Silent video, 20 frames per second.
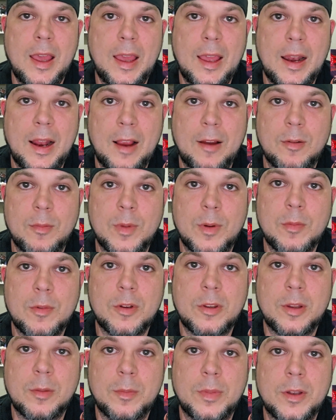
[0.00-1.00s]
And I remember
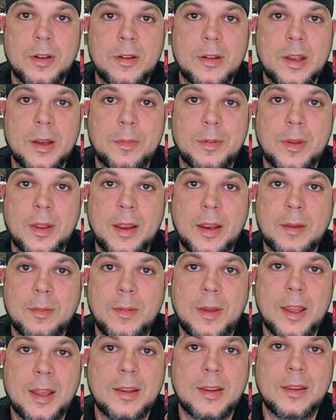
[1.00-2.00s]
in the build-up, like,
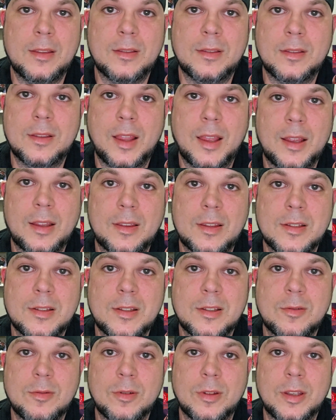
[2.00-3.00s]
man, like, this
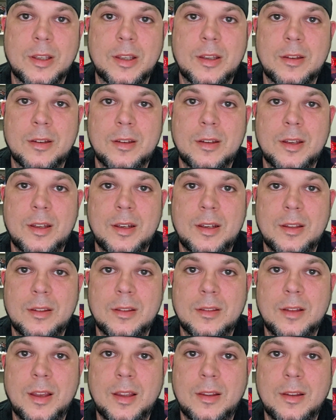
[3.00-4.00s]
is really good,
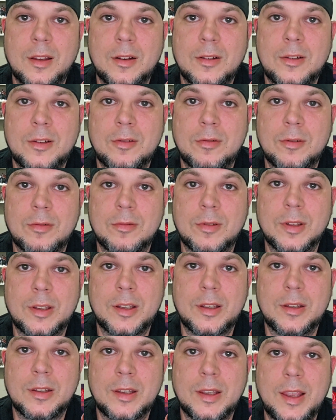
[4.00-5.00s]
and they're doing really
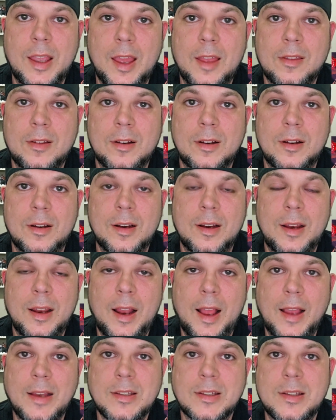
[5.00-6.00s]
good together. And
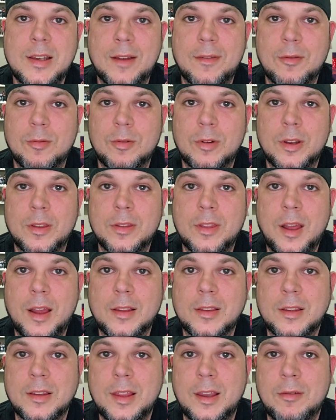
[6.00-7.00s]
I just never would have
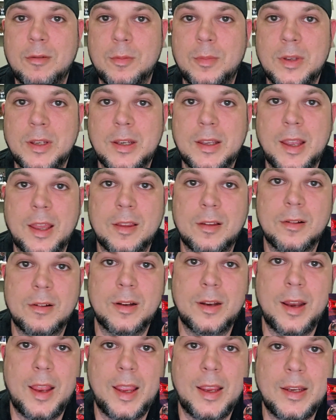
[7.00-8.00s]
thought that they would be together
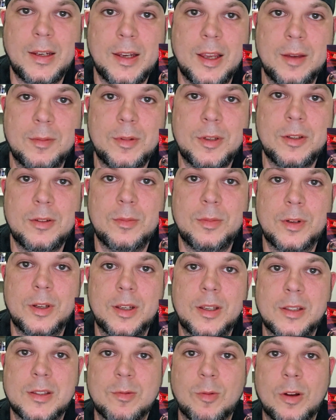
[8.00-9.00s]
in AEW, but
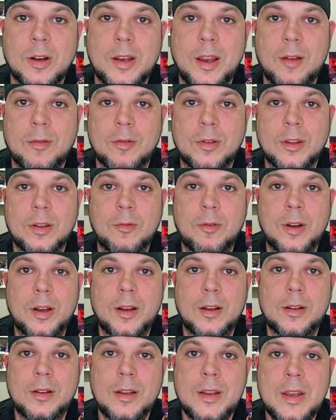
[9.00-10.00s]
it's worked out really
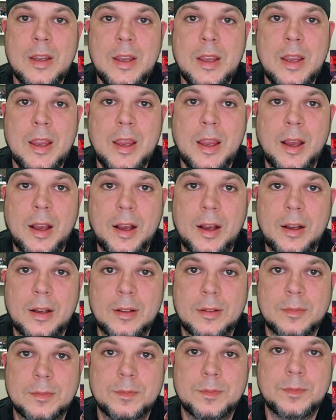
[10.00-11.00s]
well.
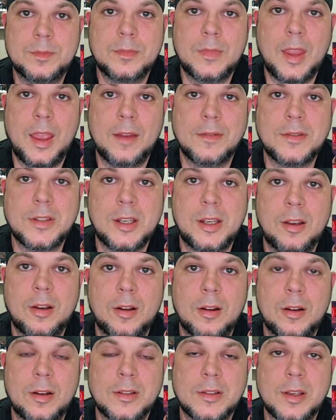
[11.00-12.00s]

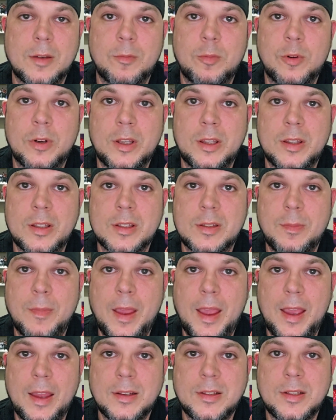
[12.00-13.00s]
FTR ends up winning this
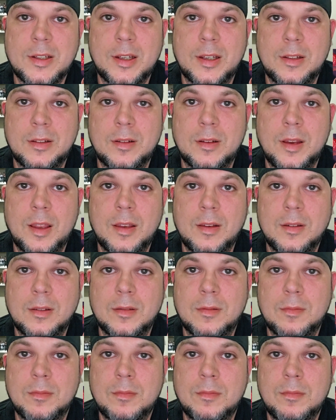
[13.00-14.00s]
match
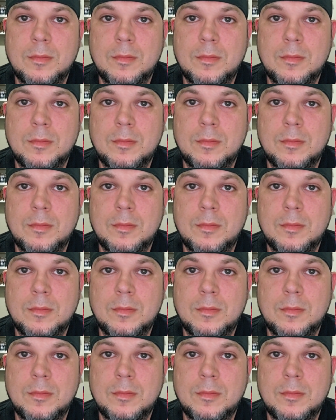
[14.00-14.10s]
and